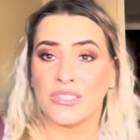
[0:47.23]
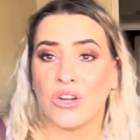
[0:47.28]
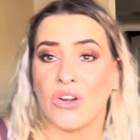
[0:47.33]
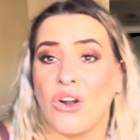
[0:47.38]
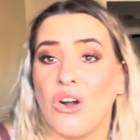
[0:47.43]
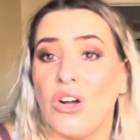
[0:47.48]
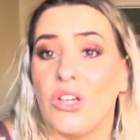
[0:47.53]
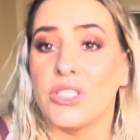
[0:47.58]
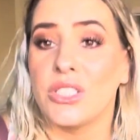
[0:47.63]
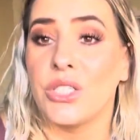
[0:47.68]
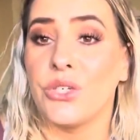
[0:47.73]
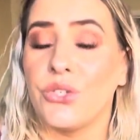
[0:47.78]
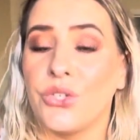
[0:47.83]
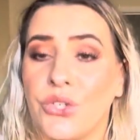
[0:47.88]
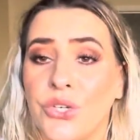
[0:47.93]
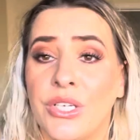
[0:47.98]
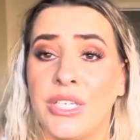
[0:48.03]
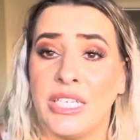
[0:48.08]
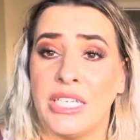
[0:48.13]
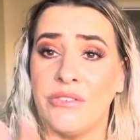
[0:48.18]
are also
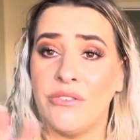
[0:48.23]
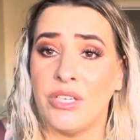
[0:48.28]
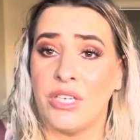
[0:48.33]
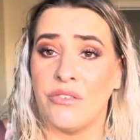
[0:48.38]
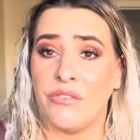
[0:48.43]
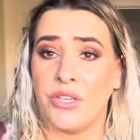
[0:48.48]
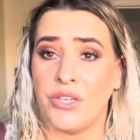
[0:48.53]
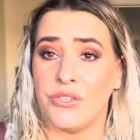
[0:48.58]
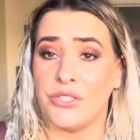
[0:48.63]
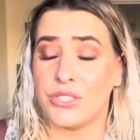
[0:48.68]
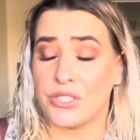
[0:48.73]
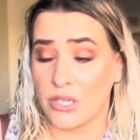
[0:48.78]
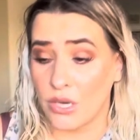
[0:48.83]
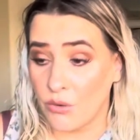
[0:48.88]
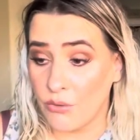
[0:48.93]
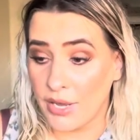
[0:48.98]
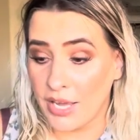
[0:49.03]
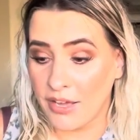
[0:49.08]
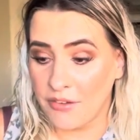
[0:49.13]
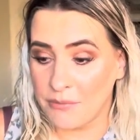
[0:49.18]
good even if you
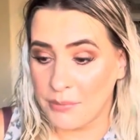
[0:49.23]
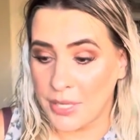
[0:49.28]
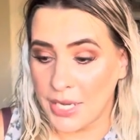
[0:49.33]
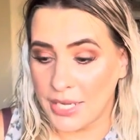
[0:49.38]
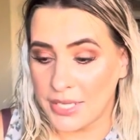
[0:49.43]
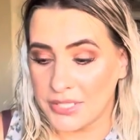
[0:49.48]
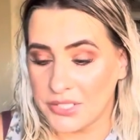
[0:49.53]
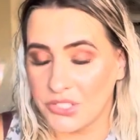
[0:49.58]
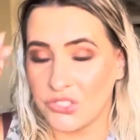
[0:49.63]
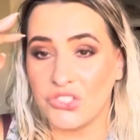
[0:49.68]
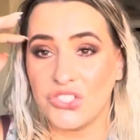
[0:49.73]
don't have pets,